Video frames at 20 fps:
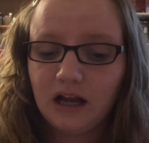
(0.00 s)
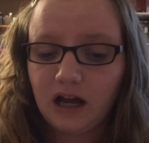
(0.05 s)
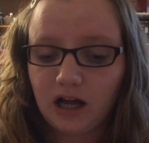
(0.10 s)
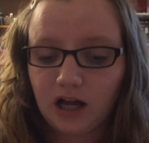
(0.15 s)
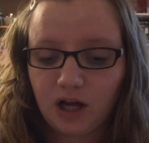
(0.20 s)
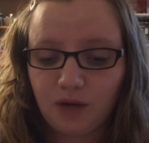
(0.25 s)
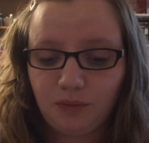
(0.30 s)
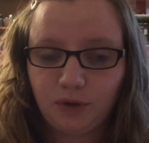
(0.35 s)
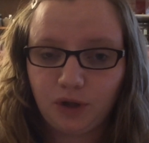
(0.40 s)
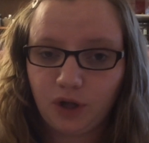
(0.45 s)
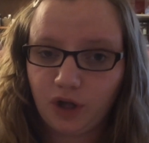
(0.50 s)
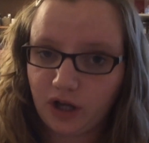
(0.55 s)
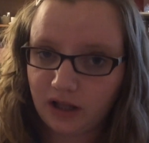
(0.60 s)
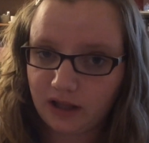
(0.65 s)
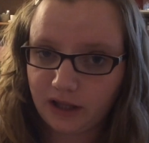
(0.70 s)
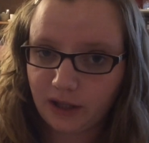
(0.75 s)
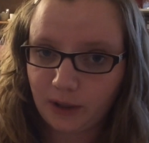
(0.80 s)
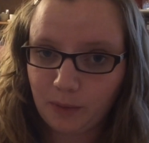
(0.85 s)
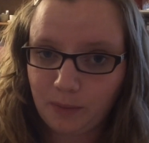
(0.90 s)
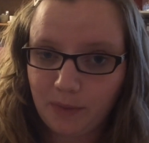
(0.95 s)
look a
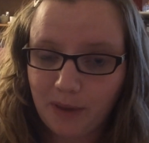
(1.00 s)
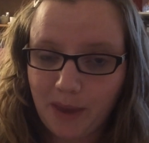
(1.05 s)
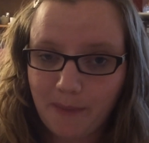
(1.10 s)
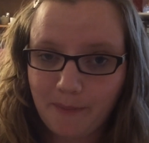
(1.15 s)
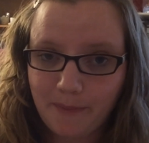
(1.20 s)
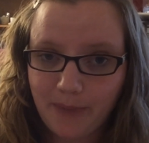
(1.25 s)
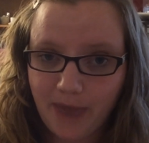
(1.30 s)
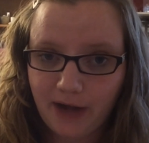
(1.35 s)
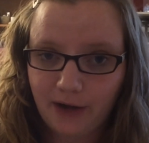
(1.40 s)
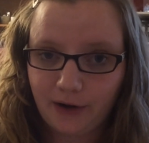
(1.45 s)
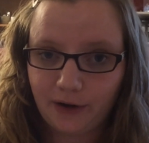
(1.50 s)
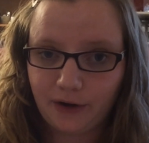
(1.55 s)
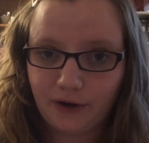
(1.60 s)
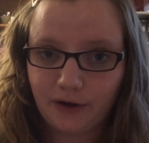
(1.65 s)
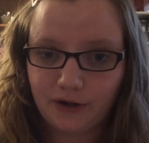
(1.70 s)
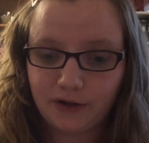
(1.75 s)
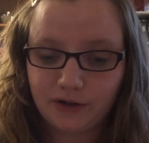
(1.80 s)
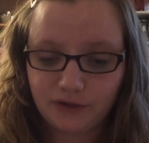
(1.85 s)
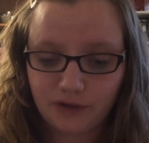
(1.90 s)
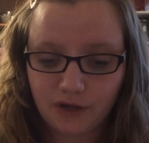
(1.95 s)
little bit
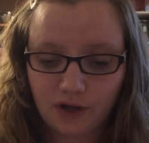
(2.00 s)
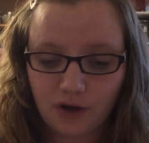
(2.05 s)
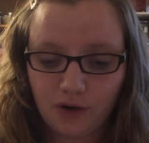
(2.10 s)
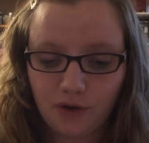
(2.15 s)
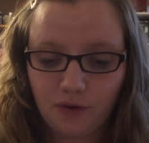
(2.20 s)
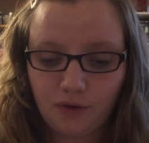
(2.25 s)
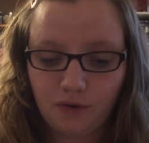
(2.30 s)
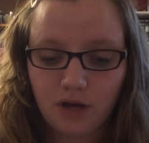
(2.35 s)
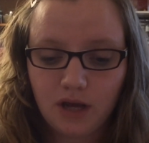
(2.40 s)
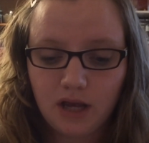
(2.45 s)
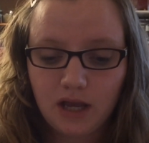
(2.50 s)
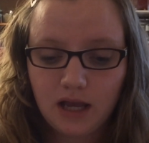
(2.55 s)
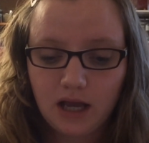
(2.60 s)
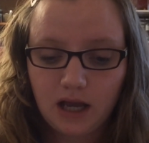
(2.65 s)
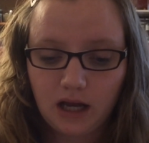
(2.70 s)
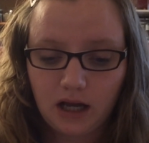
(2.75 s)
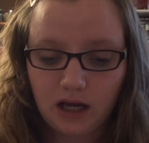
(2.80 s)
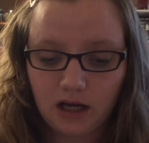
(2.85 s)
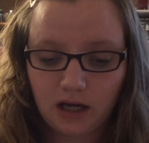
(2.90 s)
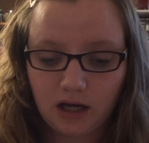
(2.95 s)
better. So
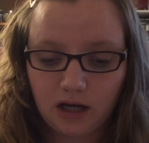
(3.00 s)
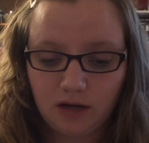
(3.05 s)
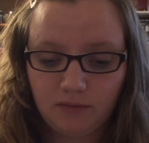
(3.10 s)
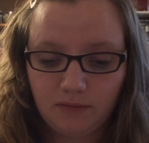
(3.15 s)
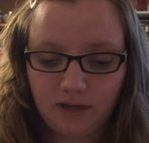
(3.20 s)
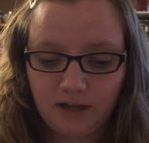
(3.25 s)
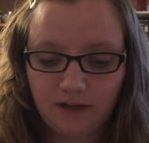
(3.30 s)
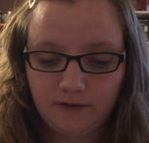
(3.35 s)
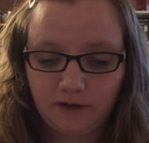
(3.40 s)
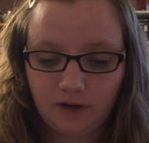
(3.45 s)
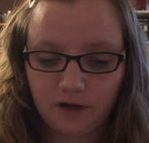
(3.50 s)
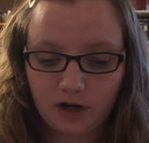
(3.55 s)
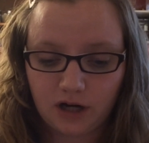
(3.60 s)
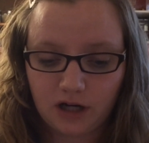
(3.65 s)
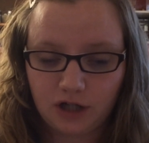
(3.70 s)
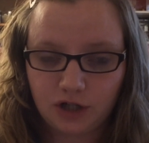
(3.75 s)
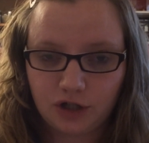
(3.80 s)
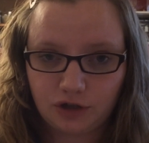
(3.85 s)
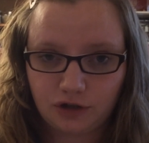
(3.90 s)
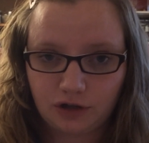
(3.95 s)
if you're going
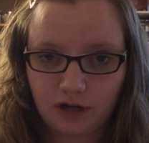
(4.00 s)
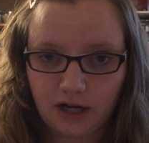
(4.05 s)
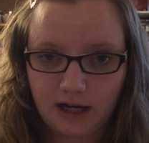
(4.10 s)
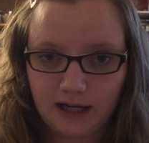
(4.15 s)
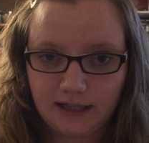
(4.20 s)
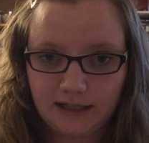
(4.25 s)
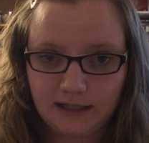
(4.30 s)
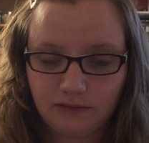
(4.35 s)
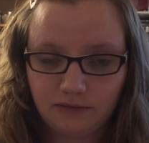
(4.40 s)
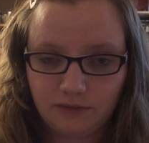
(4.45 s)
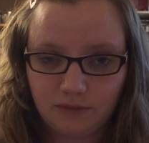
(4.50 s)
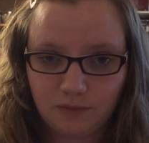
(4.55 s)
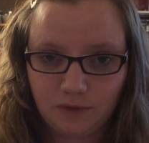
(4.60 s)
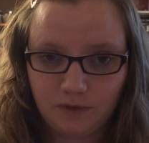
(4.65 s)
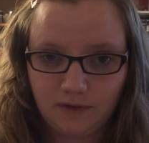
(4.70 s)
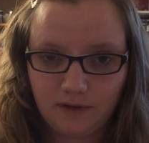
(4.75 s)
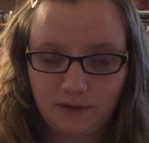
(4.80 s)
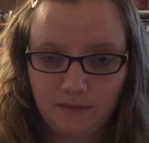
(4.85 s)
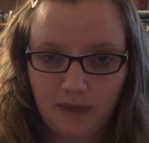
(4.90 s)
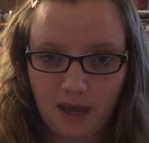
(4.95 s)
to try to
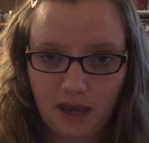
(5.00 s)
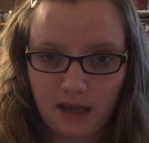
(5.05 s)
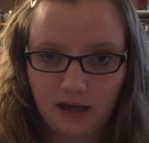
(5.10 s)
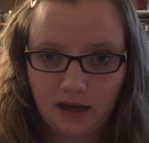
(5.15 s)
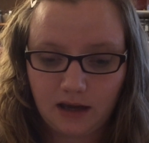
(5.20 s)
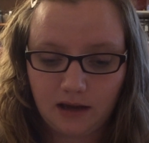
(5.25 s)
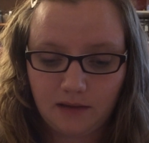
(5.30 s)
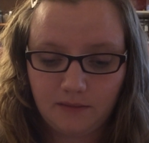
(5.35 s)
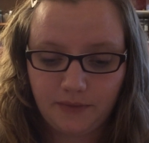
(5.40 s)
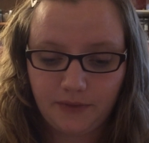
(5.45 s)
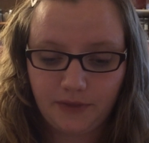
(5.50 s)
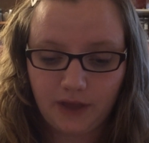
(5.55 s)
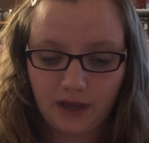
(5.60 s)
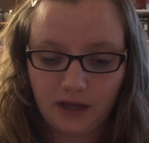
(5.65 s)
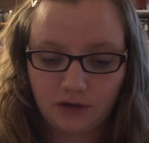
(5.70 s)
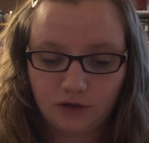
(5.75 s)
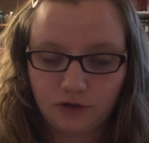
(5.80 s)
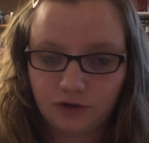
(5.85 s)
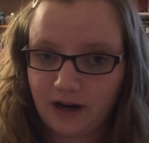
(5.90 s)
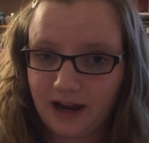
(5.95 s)
remove the makeup,
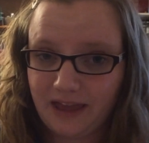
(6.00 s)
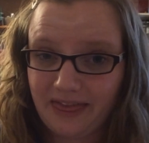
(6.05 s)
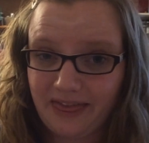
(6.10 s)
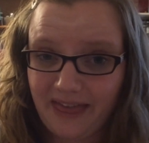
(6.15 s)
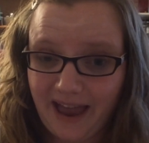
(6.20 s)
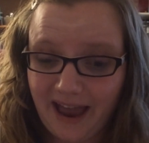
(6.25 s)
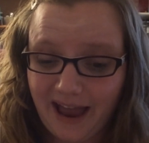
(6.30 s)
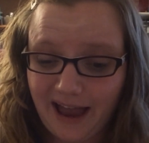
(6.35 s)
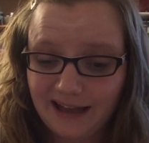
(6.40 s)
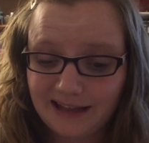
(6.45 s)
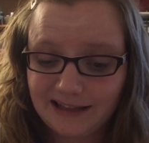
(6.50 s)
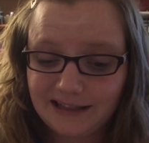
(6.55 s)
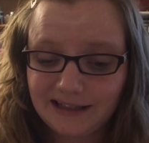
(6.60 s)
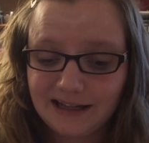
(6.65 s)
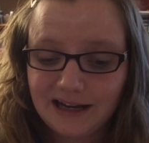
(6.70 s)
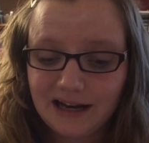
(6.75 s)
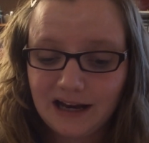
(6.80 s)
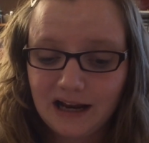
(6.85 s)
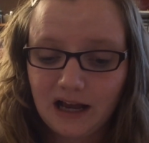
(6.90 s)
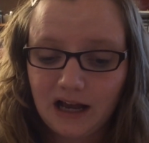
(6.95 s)
then try that
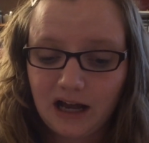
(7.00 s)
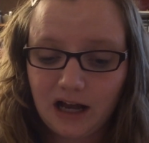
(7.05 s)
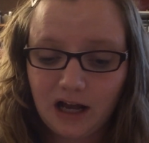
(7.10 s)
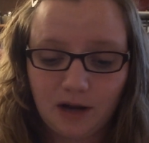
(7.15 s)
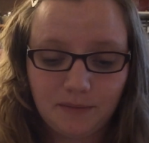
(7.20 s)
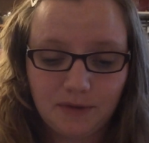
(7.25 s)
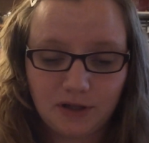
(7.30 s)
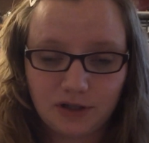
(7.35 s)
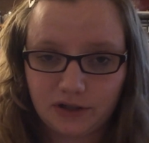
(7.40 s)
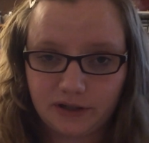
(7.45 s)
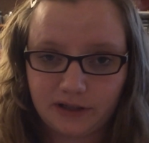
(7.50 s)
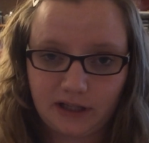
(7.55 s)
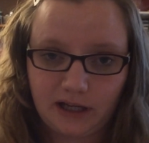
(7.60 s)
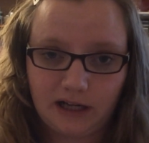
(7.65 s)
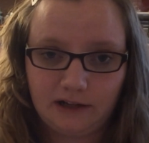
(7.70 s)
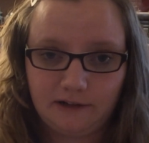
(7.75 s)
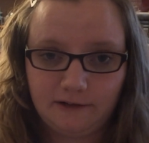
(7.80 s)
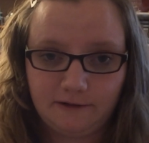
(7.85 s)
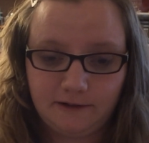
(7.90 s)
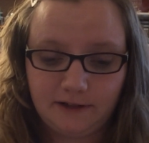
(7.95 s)
and just
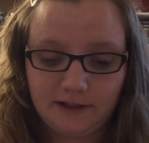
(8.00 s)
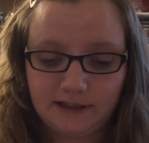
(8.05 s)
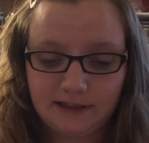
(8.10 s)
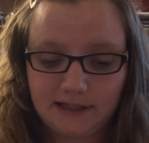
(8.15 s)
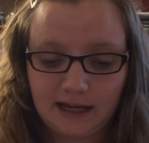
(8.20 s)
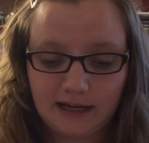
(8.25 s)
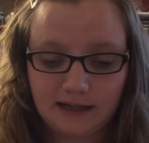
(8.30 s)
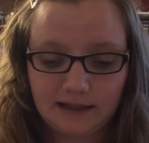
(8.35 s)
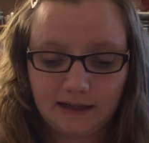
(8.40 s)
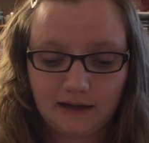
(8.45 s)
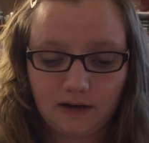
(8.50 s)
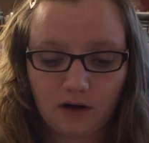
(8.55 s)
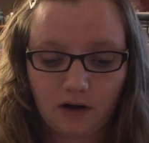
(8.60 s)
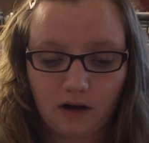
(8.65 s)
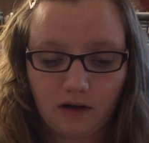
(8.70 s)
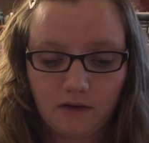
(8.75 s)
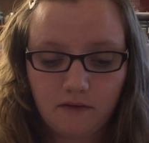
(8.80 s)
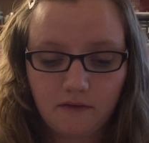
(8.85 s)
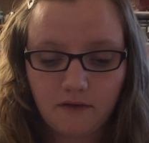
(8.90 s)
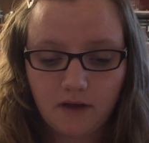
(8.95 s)
kind of sand it
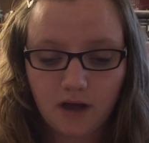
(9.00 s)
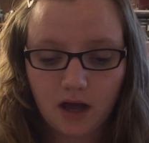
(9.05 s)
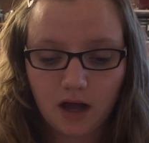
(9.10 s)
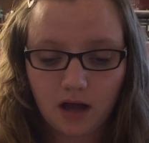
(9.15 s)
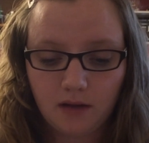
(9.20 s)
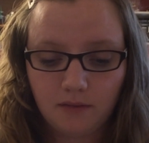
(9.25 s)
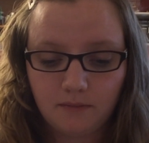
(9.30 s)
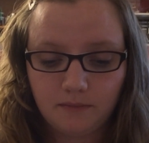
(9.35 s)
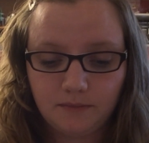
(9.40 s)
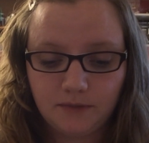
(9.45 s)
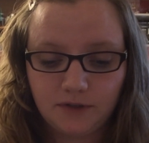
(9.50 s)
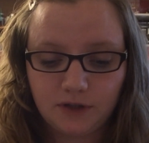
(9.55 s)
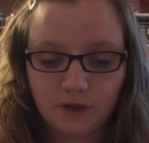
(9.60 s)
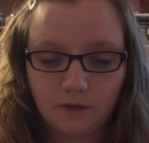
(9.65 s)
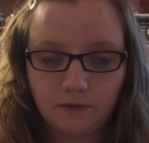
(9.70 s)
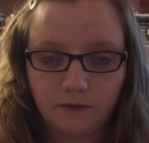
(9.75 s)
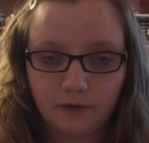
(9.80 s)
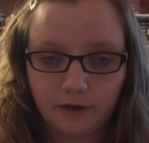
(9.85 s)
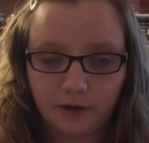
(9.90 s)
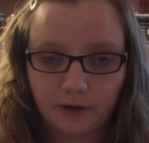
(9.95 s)
off. So
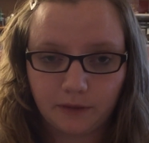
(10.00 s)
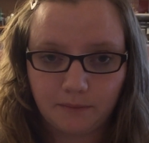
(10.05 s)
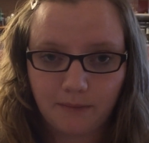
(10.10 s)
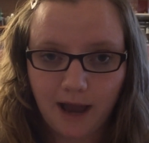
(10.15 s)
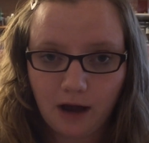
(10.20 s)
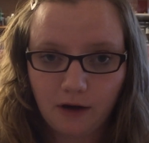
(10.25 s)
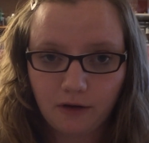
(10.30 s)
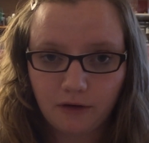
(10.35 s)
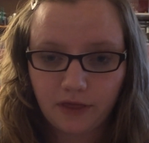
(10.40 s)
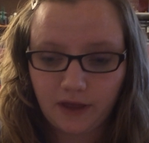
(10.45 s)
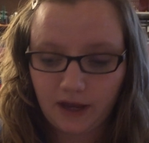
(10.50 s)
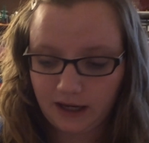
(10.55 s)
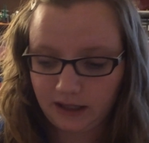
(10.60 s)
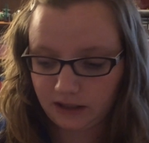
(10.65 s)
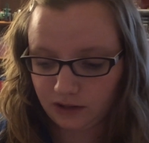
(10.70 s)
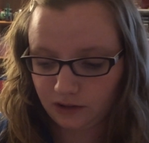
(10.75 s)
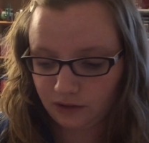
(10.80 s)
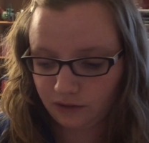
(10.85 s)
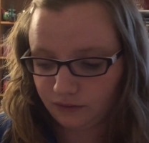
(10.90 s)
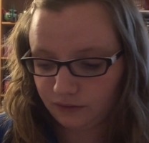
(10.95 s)
for her mouth, I
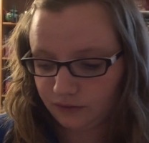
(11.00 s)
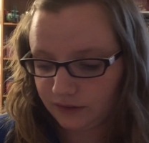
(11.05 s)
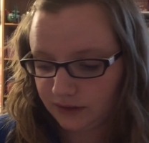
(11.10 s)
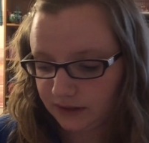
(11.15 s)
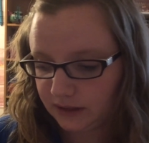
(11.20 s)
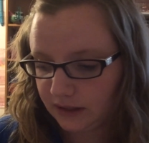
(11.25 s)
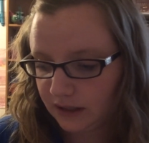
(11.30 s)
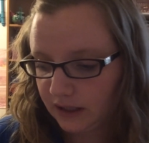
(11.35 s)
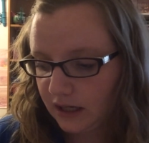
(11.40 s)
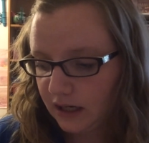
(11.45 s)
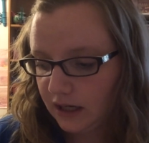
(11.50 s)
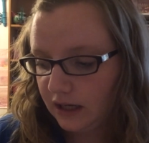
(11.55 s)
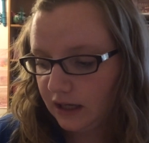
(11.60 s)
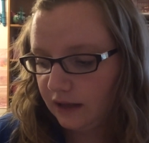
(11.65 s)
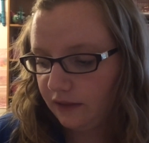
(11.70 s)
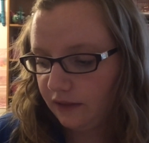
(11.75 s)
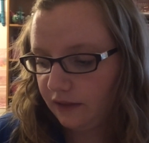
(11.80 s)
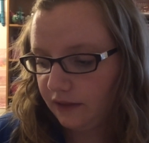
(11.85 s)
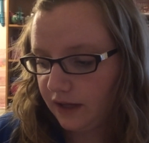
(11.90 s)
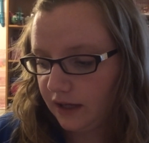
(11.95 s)
used
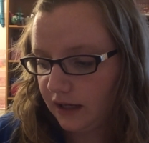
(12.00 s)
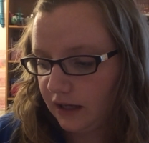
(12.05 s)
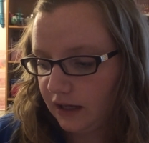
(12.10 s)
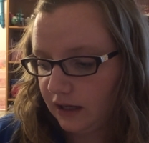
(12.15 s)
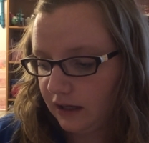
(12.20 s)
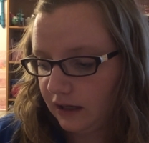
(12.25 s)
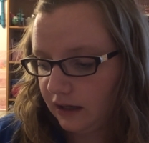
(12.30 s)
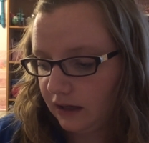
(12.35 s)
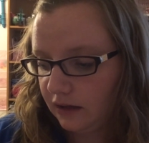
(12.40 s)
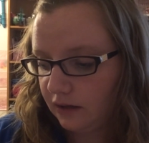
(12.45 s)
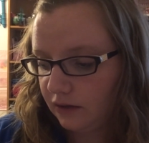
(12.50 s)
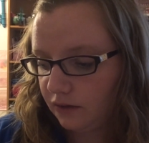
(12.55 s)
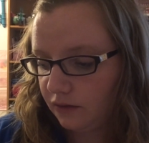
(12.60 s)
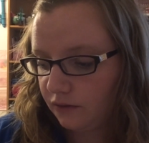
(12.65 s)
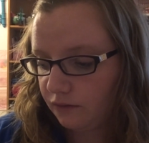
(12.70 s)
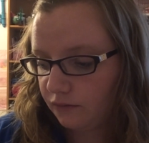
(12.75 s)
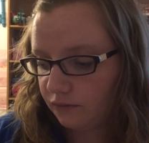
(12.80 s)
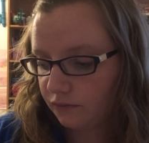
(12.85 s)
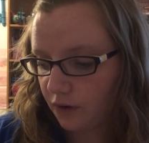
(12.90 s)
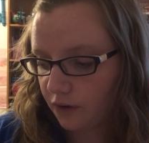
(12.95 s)
the
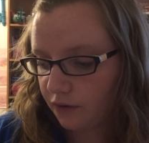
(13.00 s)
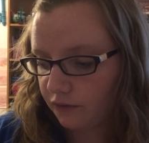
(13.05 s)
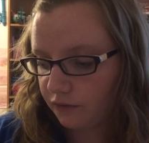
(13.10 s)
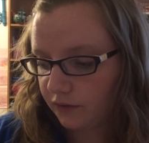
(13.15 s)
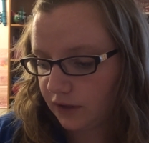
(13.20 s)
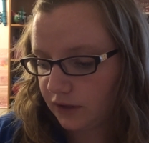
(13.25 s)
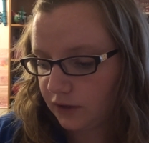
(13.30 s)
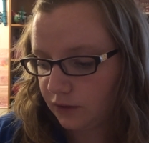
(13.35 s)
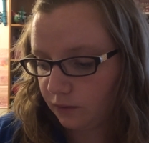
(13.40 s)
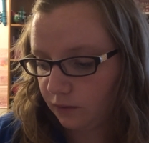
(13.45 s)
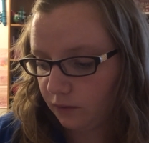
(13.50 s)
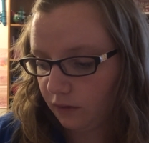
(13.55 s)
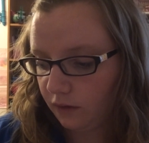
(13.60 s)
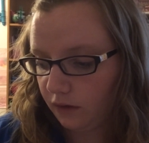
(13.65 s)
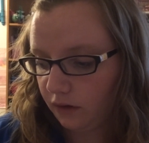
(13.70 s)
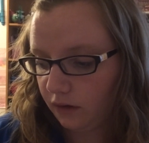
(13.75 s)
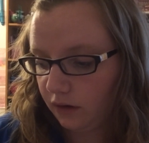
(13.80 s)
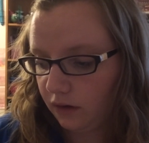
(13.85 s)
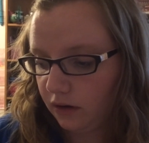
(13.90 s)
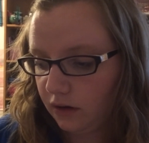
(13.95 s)
rotary
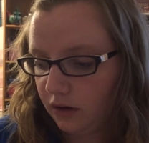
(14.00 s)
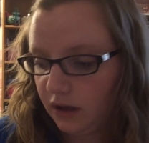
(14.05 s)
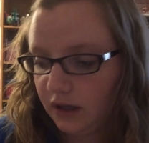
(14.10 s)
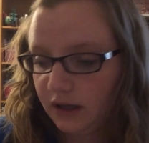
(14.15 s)
tool